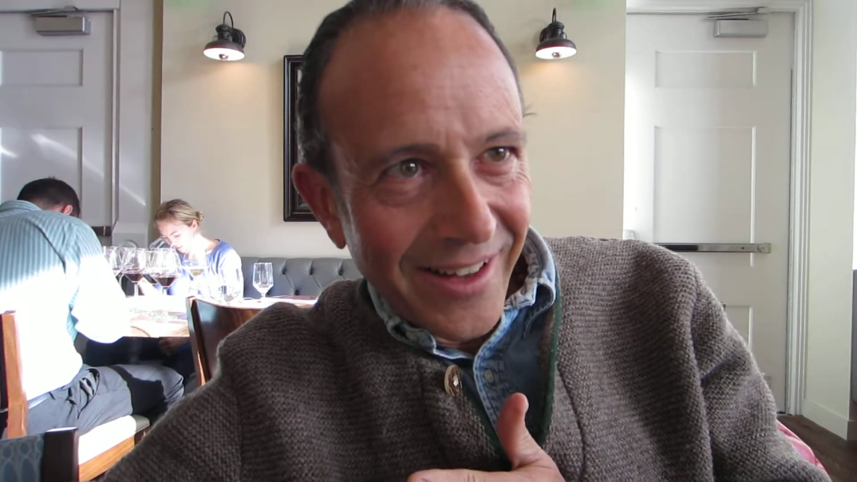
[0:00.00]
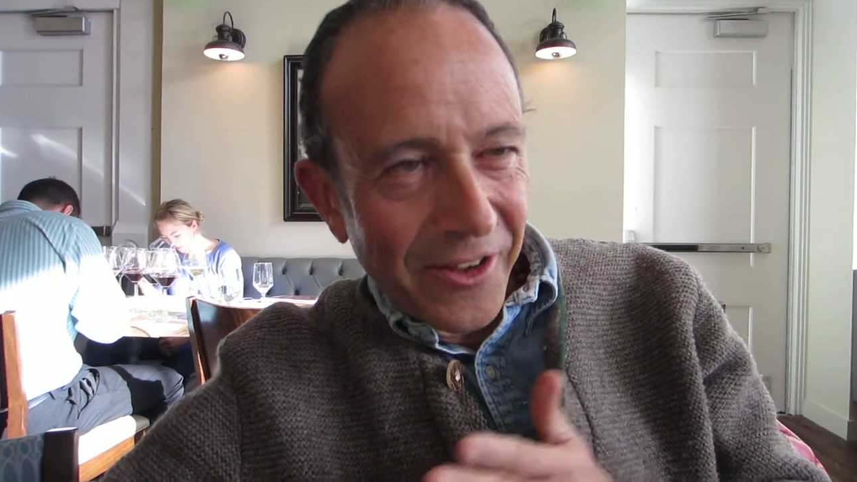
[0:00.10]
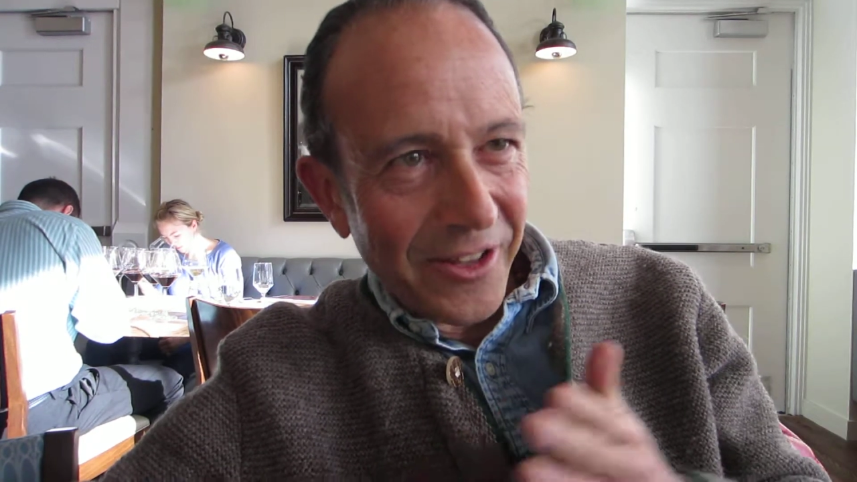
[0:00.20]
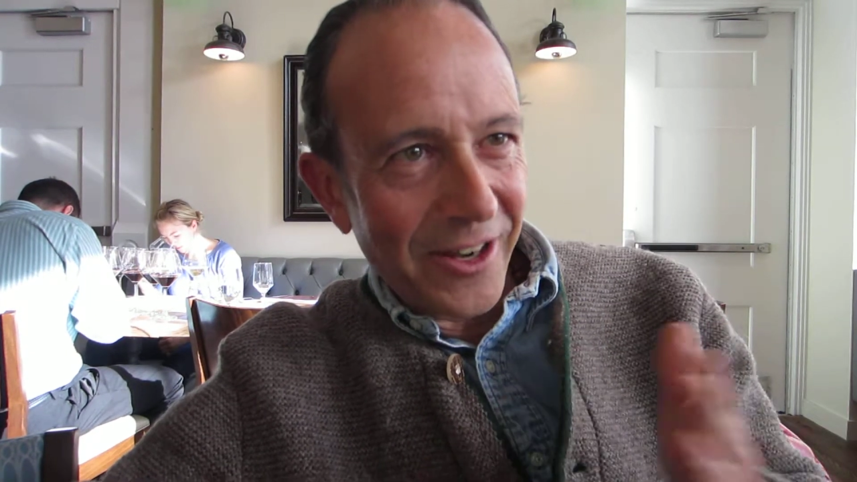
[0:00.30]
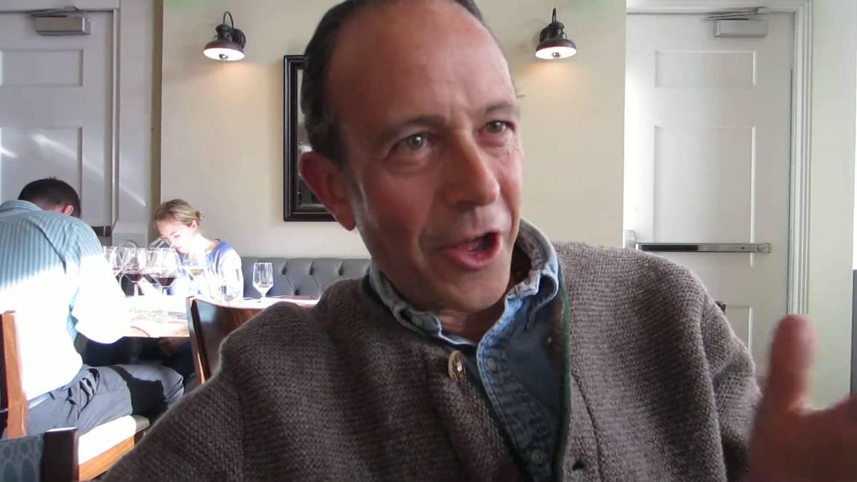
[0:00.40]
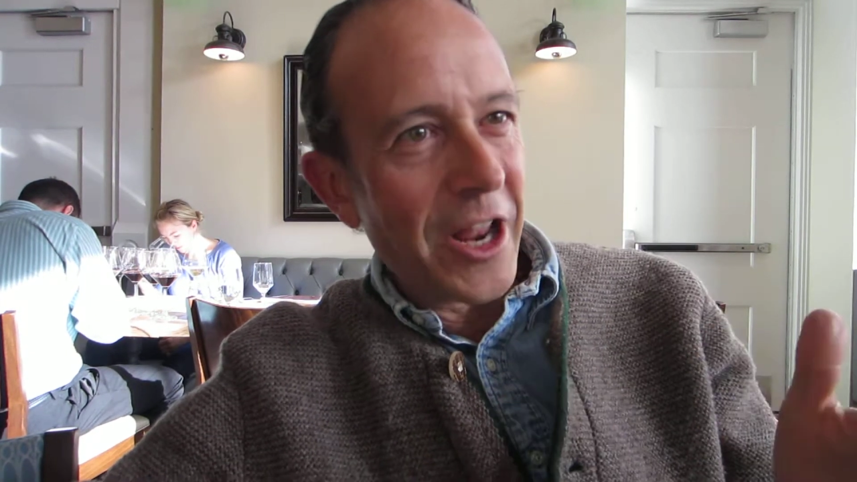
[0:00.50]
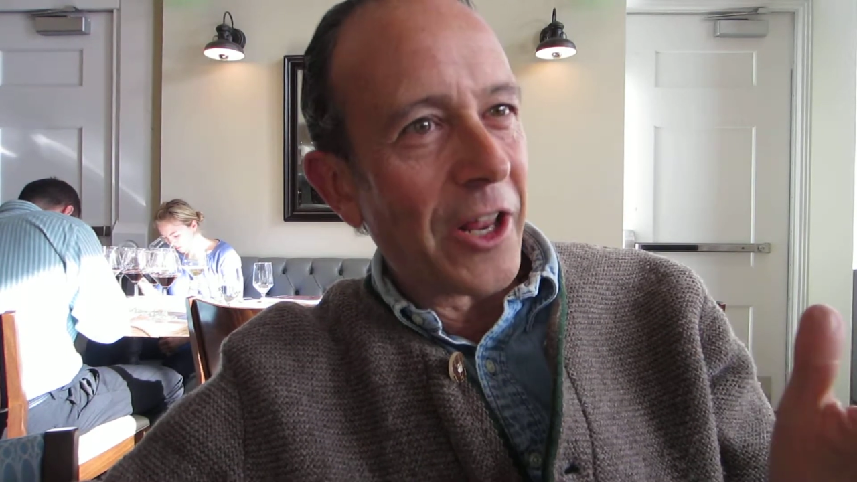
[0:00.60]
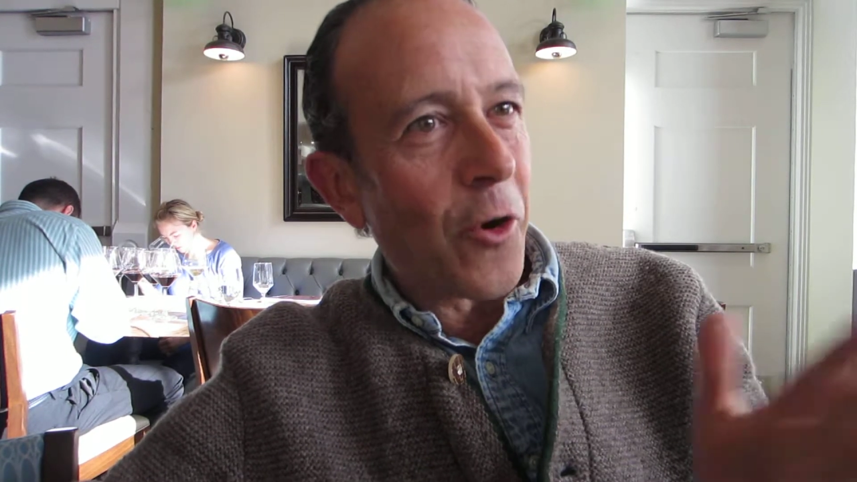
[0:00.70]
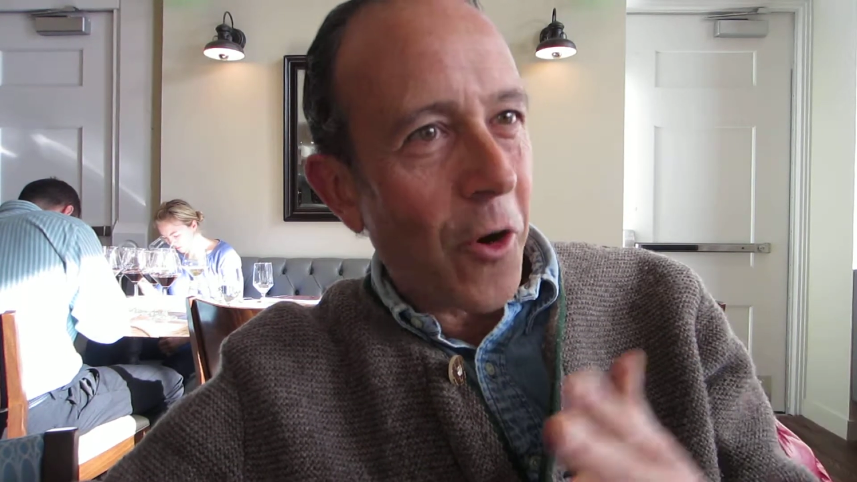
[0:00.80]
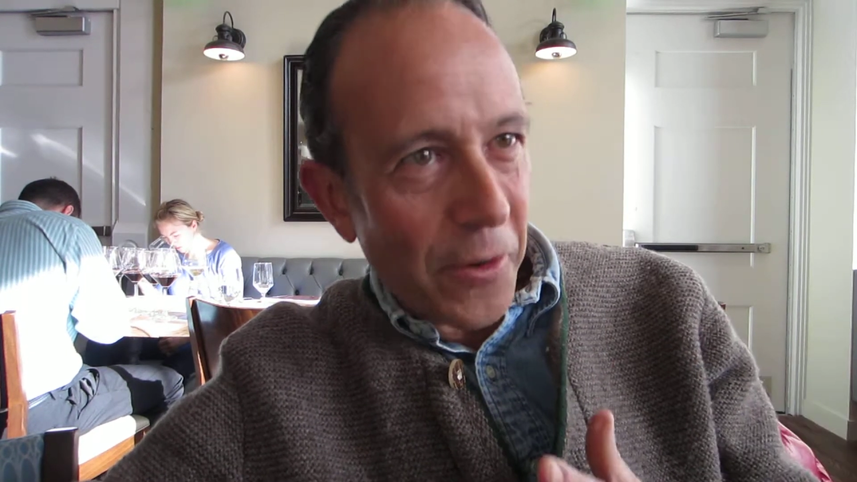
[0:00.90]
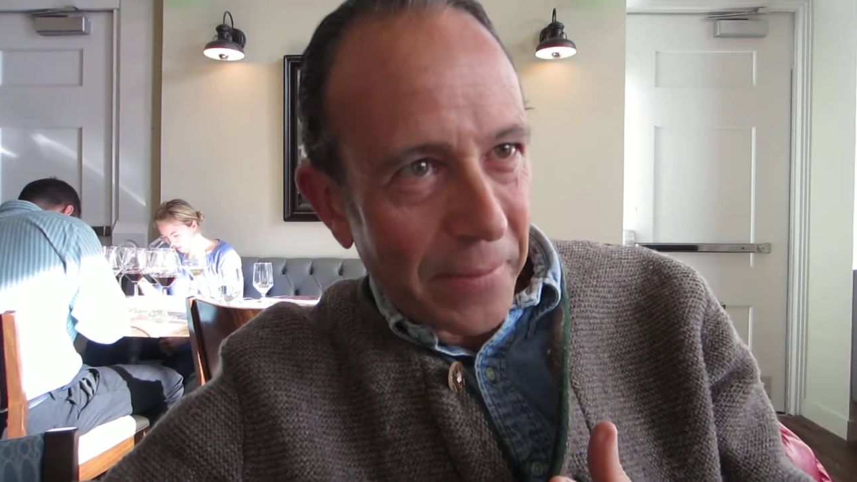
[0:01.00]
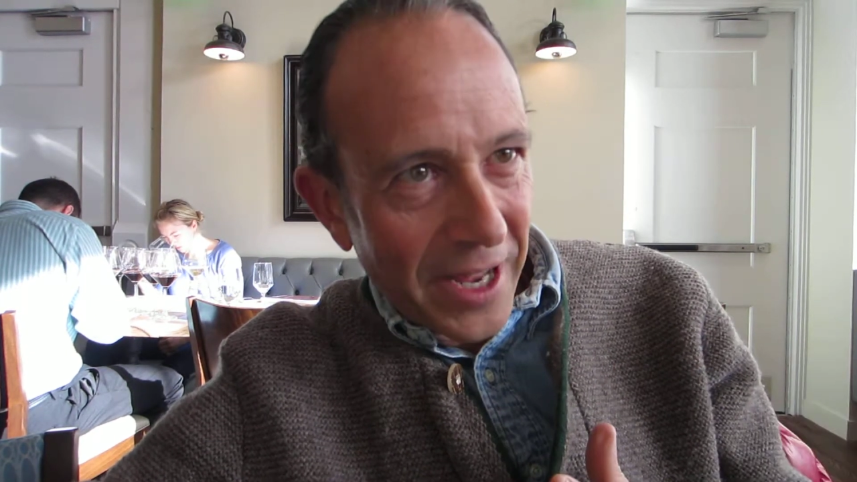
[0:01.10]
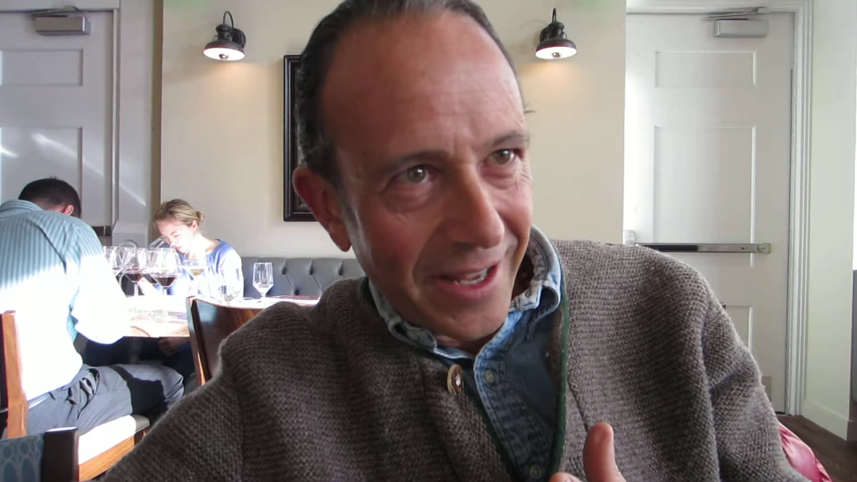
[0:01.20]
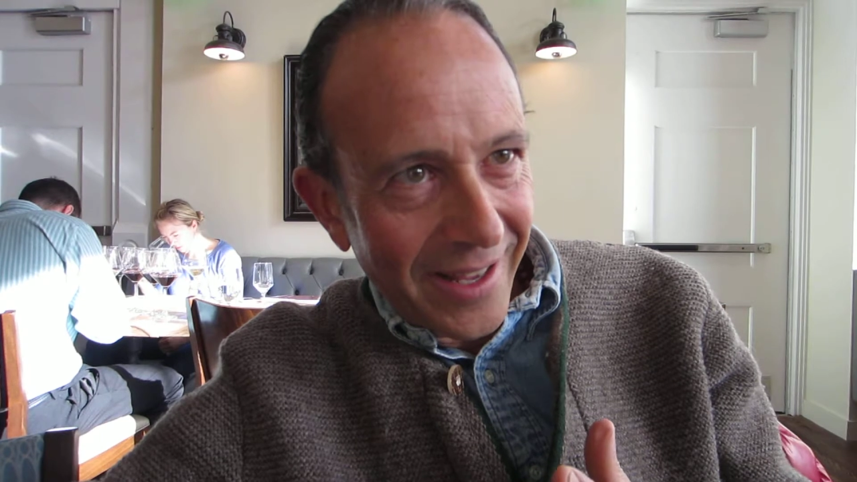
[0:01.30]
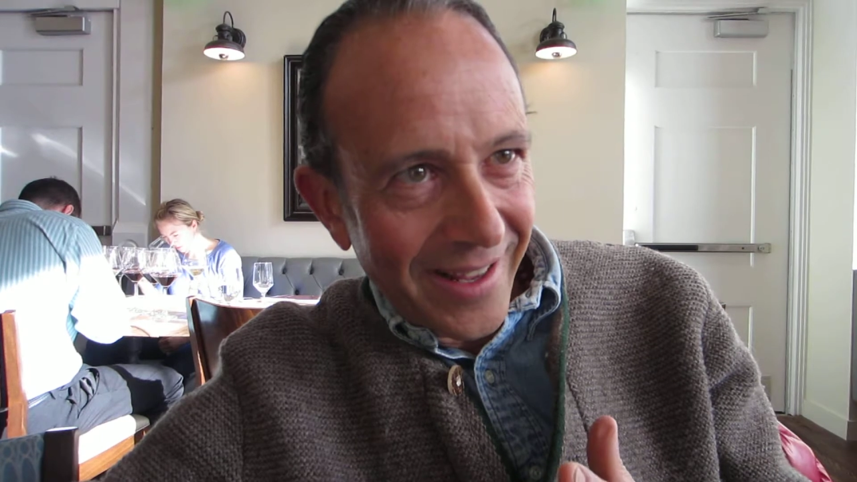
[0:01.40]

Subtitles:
You cannot ignore your body.